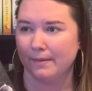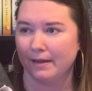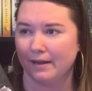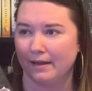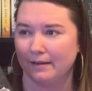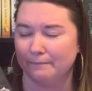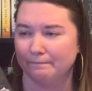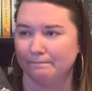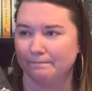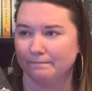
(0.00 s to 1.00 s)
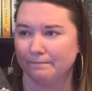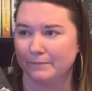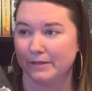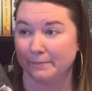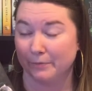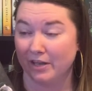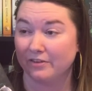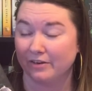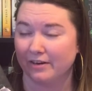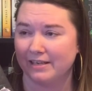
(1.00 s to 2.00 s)
the
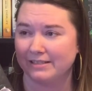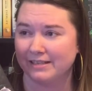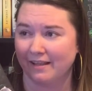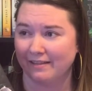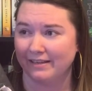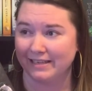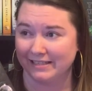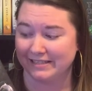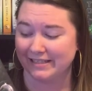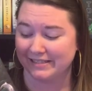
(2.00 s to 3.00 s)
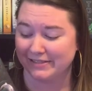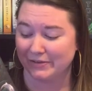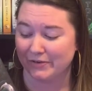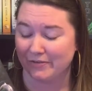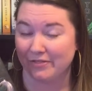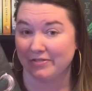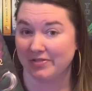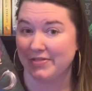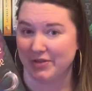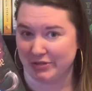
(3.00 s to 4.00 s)
brother is telling his sister
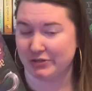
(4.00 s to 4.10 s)
the